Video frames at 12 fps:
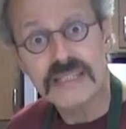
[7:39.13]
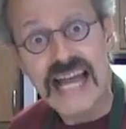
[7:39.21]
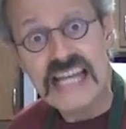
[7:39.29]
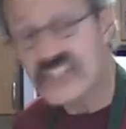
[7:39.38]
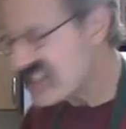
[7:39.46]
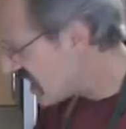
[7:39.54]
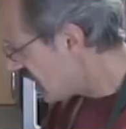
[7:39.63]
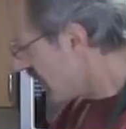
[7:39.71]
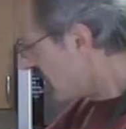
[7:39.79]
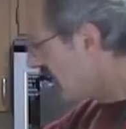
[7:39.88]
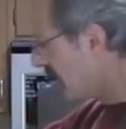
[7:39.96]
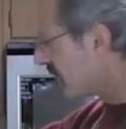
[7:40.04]
what I
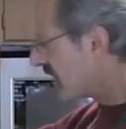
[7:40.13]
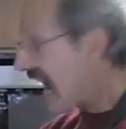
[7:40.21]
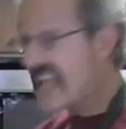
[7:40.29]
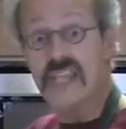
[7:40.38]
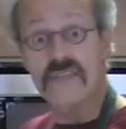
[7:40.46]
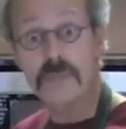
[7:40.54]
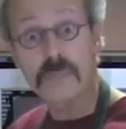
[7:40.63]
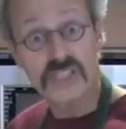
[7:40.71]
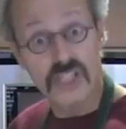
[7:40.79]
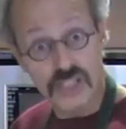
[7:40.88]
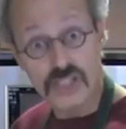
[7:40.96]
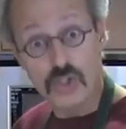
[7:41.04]
see? I've never
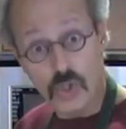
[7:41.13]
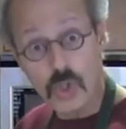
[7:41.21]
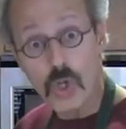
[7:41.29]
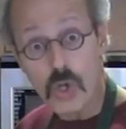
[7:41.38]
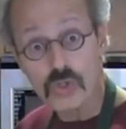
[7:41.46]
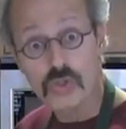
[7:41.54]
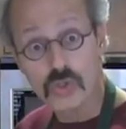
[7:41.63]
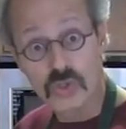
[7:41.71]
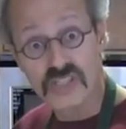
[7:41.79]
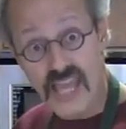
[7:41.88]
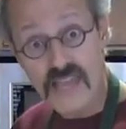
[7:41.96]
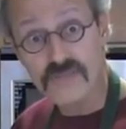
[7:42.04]
been this close
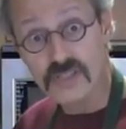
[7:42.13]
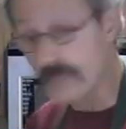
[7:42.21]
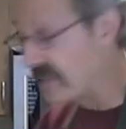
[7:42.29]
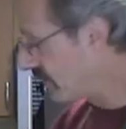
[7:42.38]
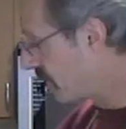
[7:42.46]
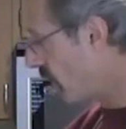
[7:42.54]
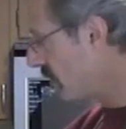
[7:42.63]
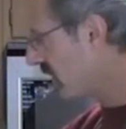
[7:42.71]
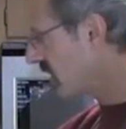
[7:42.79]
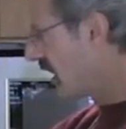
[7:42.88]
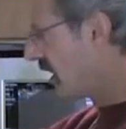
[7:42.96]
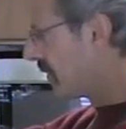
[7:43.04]
to David before,
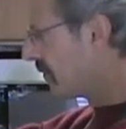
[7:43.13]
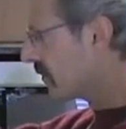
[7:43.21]
but